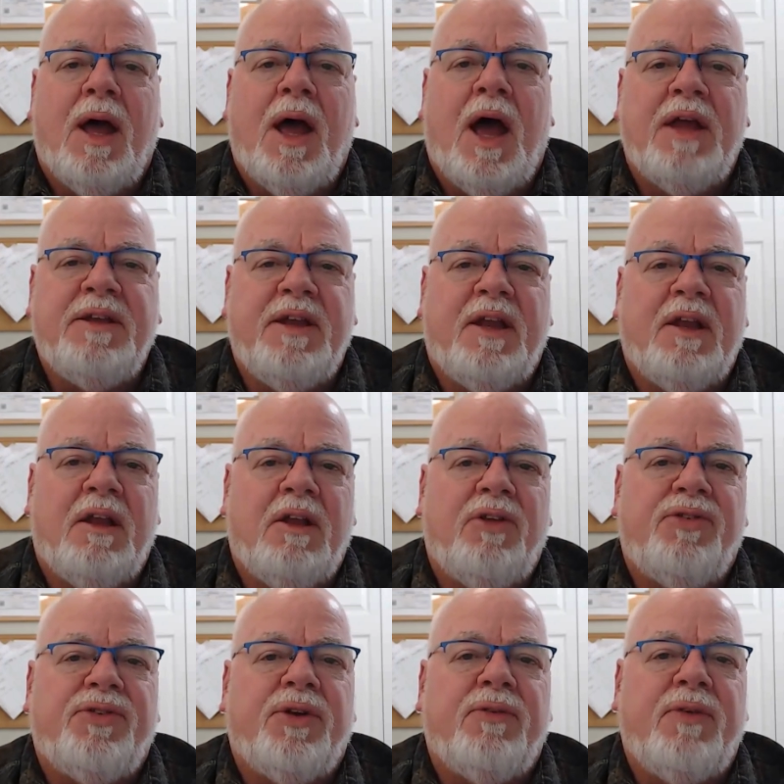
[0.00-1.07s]
I did a little
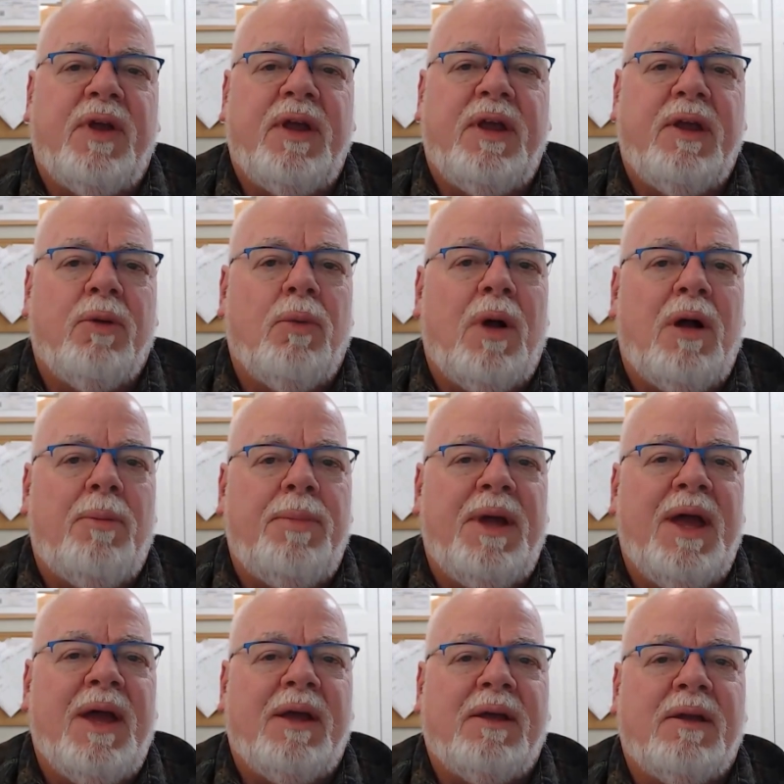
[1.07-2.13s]
survey here a while
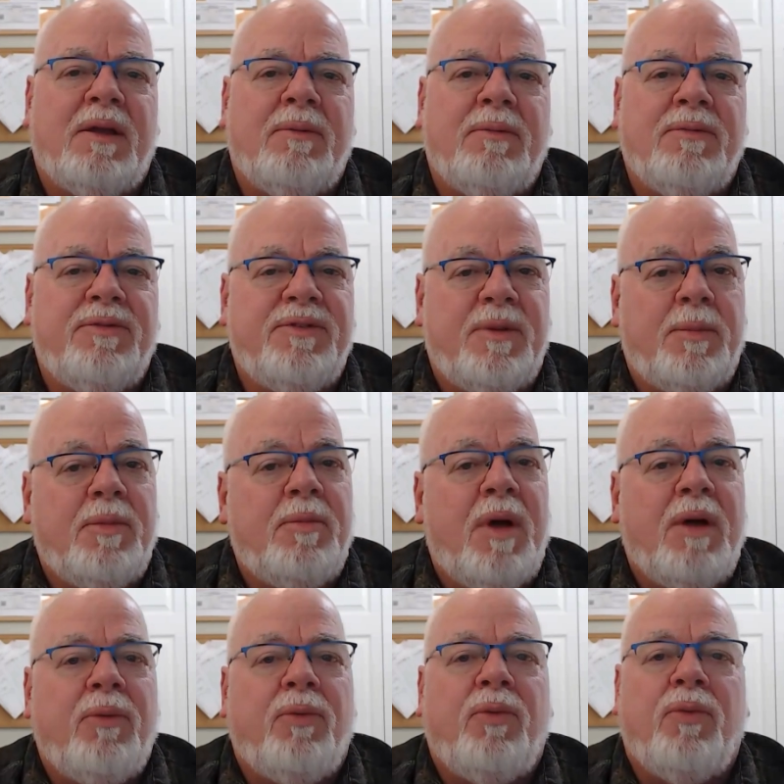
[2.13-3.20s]
back, and some
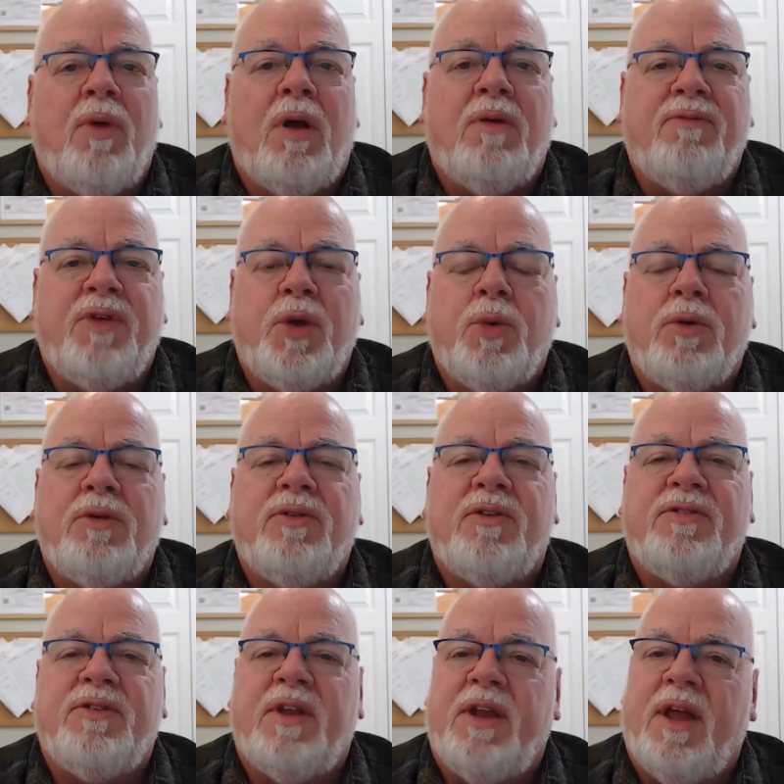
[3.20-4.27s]
of my uh, viewers
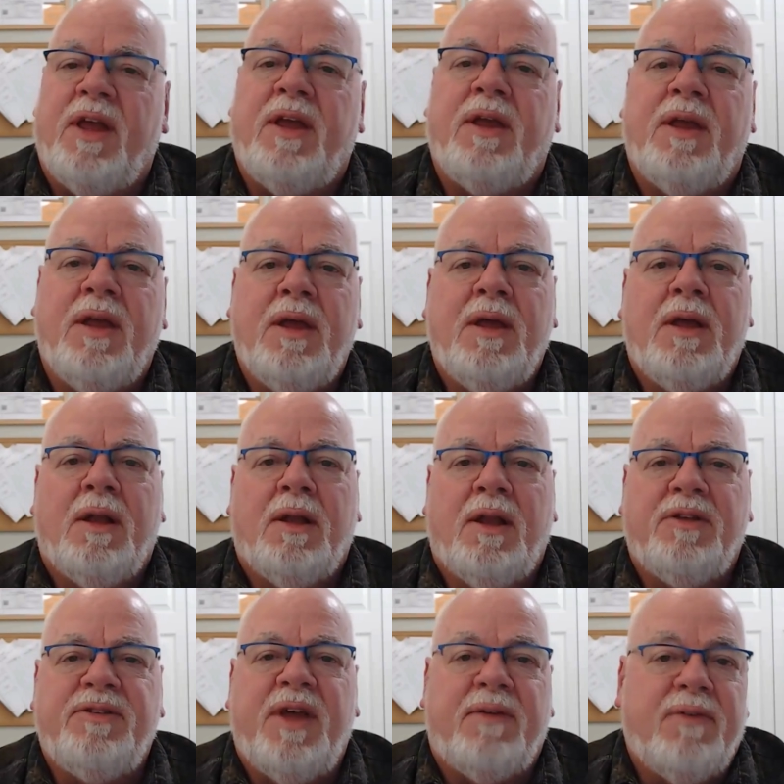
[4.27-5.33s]
have said, hey,
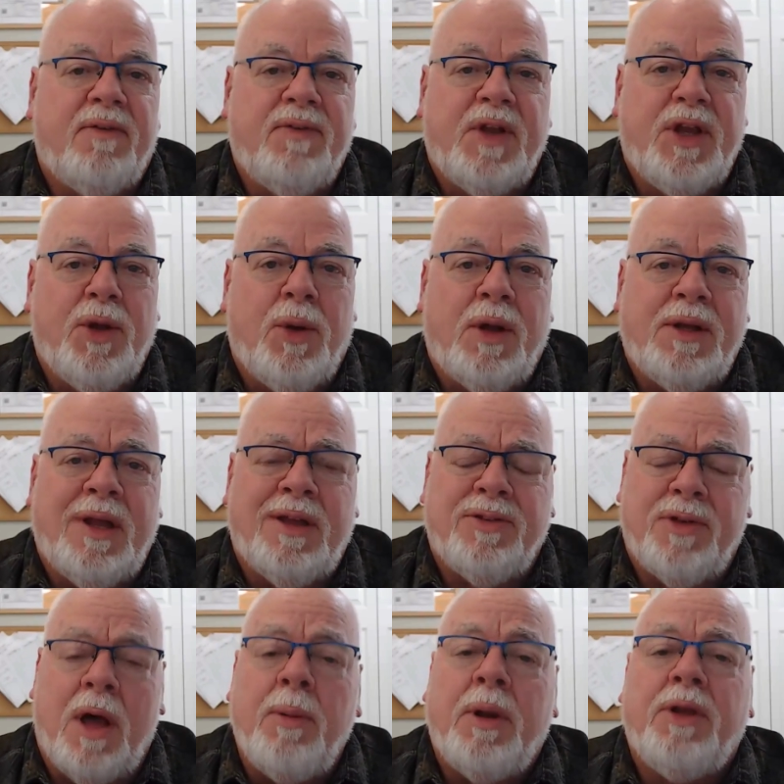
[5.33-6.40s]
let's have a video on
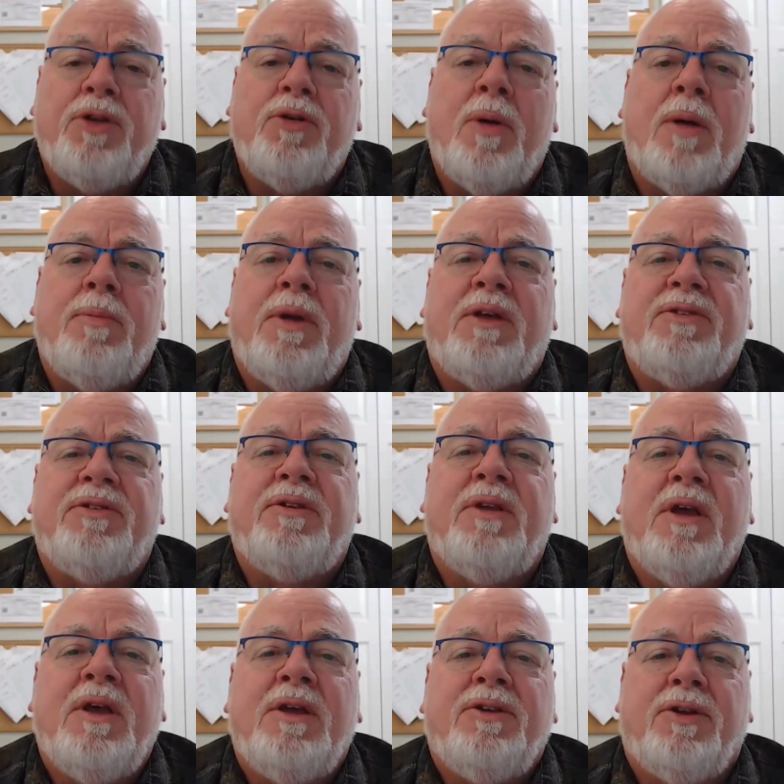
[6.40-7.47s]
this. I'm going to do my best
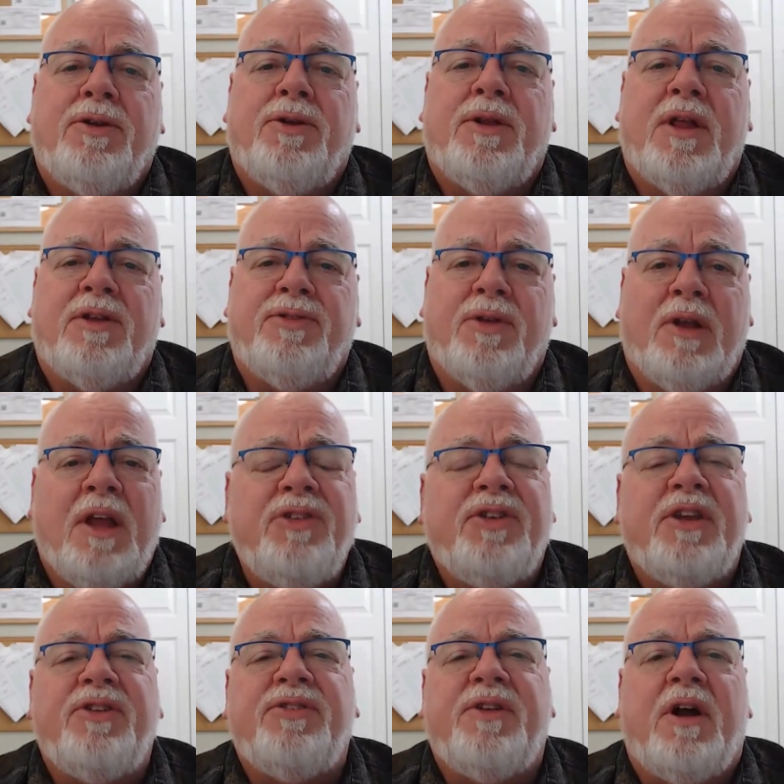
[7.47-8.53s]
to do that. So let's
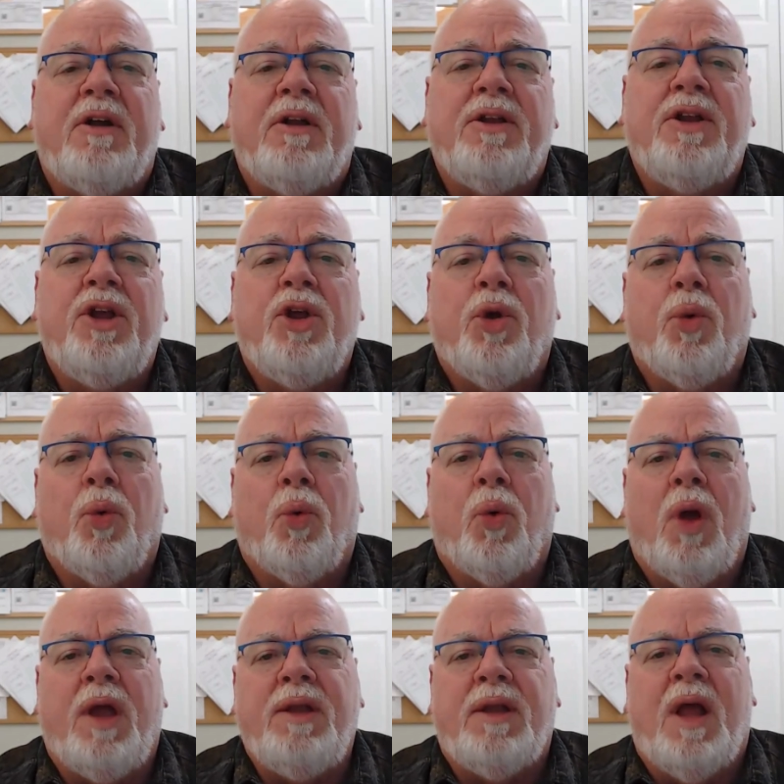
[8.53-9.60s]
get started
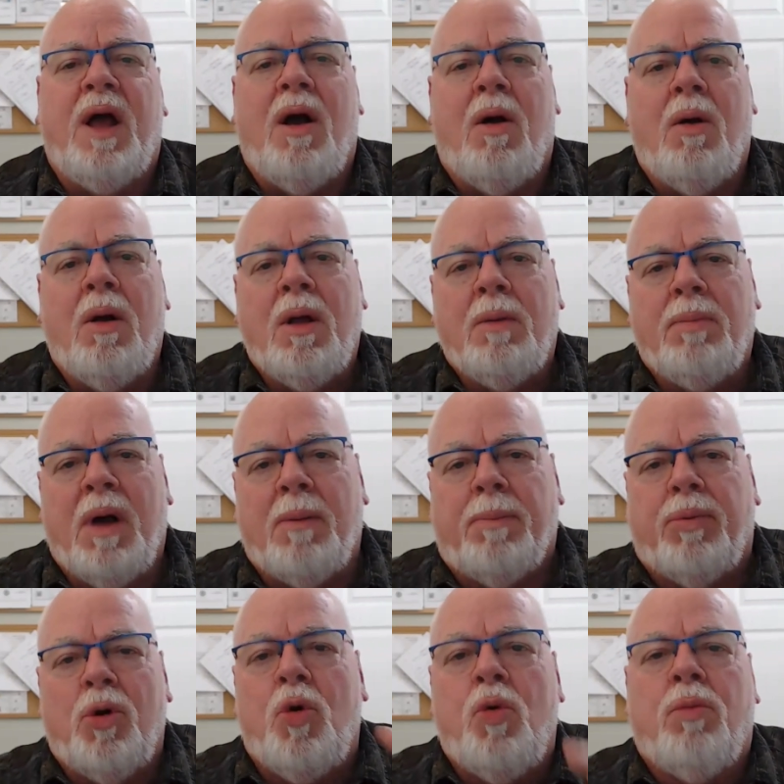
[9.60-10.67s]
right now. Ba
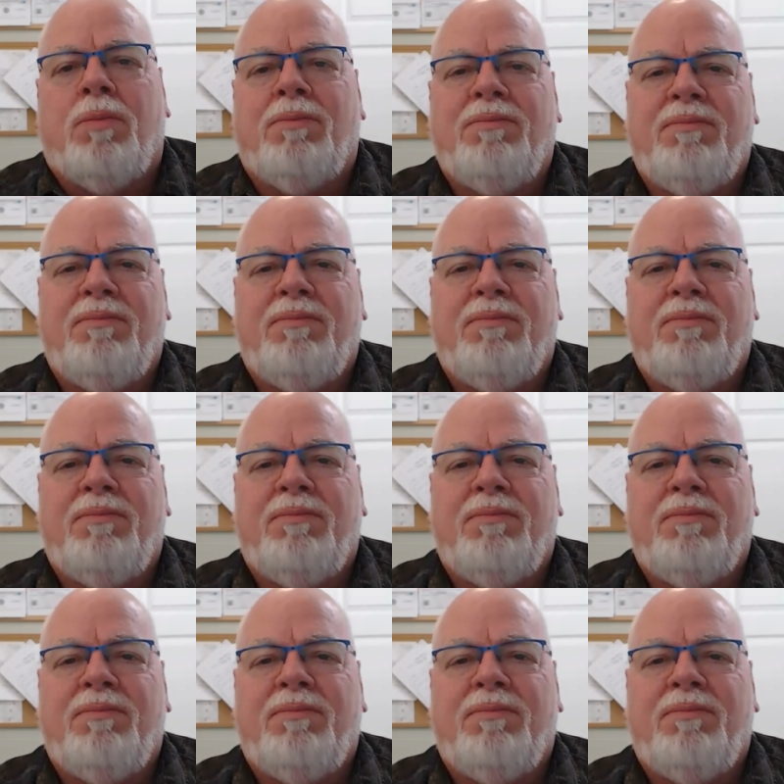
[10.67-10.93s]
boom.